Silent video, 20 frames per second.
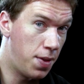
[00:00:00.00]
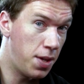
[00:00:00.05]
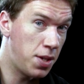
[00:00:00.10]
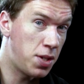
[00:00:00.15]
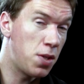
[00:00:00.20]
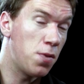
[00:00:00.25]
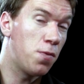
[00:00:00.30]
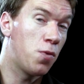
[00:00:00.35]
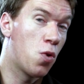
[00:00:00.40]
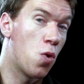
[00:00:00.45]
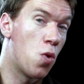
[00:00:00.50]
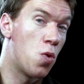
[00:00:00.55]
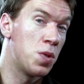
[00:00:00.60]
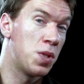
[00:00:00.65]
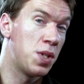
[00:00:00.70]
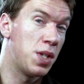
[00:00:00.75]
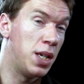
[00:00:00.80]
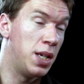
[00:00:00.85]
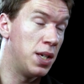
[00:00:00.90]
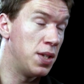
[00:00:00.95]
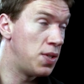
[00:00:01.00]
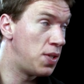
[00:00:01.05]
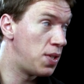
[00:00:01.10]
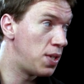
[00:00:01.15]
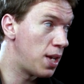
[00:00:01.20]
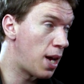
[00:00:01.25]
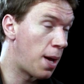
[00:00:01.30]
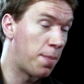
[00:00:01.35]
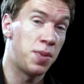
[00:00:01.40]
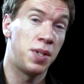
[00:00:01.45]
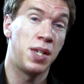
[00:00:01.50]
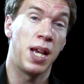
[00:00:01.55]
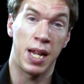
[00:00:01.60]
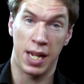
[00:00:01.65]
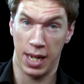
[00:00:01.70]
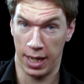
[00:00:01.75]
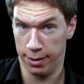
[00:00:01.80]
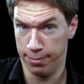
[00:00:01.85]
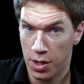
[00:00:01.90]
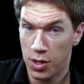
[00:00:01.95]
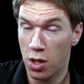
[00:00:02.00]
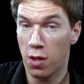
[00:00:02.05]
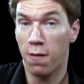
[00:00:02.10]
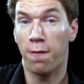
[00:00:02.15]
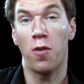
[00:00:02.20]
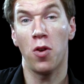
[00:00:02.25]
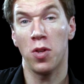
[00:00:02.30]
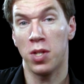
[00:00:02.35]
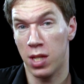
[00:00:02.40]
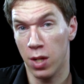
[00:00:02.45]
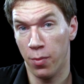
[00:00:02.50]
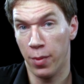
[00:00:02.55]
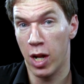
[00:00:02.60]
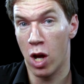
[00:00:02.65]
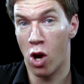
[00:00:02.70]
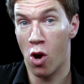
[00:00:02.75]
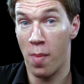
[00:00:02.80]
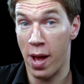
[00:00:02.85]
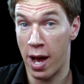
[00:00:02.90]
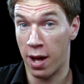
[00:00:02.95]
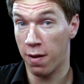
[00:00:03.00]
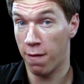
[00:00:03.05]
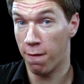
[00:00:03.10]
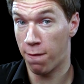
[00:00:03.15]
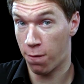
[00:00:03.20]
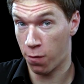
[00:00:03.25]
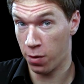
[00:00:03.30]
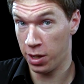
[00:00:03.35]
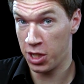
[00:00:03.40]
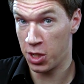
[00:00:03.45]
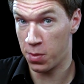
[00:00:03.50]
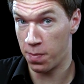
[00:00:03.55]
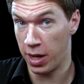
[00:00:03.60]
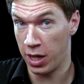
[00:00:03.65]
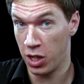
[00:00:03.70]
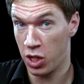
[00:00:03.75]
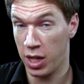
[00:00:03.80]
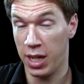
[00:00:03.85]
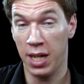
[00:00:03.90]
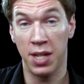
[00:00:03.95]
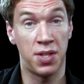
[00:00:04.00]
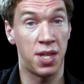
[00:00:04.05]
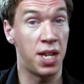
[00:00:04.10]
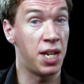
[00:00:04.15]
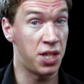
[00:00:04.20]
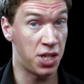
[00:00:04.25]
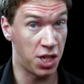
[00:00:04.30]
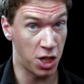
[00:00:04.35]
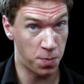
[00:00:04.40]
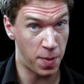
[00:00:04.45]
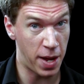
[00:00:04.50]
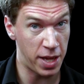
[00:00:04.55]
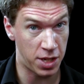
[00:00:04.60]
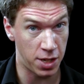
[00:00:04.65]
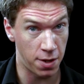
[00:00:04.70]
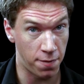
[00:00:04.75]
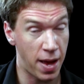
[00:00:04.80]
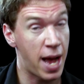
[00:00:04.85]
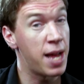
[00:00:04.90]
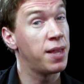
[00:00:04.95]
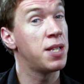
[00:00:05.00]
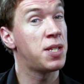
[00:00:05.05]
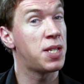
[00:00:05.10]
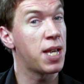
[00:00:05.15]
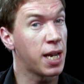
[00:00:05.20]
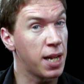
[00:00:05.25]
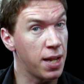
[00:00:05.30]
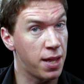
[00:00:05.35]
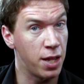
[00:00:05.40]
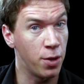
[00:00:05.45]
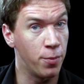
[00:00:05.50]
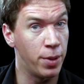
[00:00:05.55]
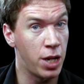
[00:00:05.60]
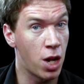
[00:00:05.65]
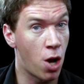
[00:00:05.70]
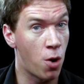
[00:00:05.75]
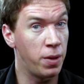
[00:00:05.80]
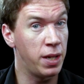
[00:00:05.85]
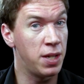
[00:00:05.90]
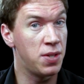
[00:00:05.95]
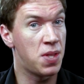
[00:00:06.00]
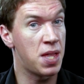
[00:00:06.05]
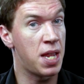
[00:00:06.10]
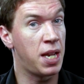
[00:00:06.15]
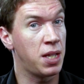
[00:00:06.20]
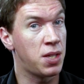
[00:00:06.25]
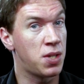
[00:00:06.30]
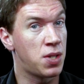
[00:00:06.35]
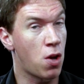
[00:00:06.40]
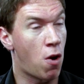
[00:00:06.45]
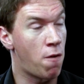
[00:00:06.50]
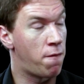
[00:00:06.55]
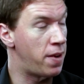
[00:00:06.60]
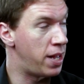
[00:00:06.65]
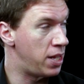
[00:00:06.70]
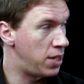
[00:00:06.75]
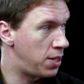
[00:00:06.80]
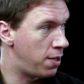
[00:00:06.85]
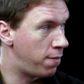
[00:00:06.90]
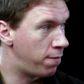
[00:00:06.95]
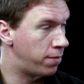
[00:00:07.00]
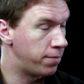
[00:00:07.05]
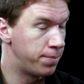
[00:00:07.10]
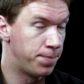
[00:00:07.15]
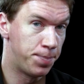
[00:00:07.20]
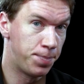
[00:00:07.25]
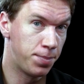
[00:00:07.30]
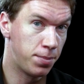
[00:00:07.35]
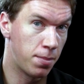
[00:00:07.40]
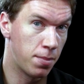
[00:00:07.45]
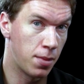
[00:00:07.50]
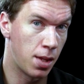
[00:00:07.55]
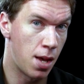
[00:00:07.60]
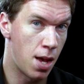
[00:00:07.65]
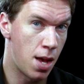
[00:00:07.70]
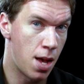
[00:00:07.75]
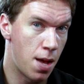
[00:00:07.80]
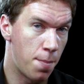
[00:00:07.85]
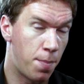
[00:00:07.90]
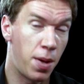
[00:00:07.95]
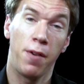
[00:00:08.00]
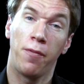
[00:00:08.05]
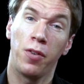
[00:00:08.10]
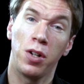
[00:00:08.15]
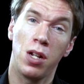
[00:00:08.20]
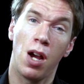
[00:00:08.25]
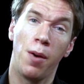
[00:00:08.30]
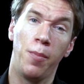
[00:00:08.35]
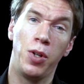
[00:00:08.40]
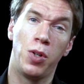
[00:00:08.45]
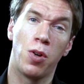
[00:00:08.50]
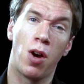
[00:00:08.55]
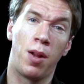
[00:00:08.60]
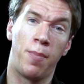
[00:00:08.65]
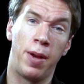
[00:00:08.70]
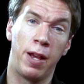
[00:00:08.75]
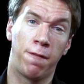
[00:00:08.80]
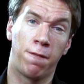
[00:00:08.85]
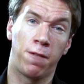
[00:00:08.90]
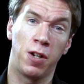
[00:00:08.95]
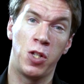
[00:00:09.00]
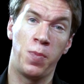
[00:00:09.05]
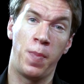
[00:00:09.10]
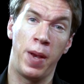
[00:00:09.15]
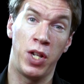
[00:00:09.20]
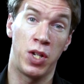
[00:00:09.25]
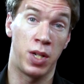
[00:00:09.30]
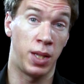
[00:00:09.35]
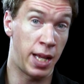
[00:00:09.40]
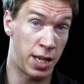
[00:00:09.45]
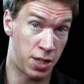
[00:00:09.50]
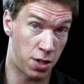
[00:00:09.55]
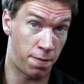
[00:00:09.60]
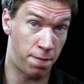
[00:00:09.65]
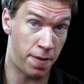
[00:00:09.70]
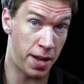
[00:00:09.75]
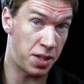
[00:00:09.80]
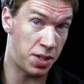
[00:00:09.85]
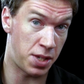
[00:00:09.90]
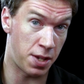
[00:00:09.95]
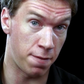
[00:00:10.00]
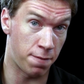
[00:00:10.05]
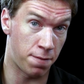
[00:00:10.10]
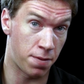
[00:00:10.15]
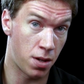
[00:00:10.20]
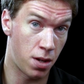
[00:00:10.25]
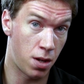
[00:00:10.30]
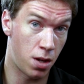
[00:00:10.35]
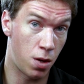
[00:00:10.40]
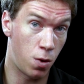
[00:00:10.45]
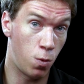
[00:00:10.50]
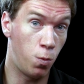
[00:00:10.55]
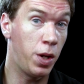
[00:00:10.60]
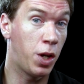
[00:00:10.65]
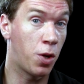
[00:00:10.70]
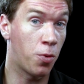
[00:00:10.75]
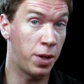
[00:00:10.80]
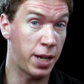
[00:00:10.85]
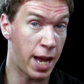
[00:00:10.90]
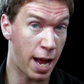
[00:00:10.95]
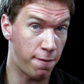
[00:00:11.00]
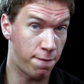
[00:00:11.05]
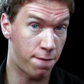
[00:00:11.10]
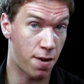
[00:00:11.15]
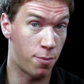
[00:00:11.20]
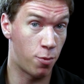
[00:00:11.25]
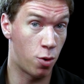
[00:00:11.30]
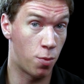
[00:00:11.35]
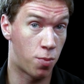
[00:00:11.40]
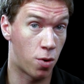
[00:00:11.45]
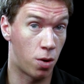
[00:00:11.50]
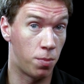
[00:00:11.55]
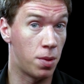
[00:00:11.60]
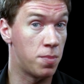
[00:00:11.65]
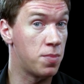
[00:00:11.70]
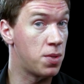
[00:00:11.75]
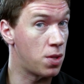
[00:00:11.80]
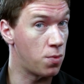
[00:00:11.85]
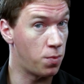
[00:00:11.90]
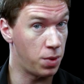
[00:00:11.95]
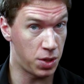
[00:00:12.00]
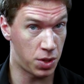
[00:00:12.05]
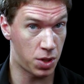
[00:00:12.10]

This, of course, is upsetting. So the first thing we know about free speech is that it's expensive, and the second thing we know is that it's offensive. But every time we try to make free speech less offensive, we create far more problems than we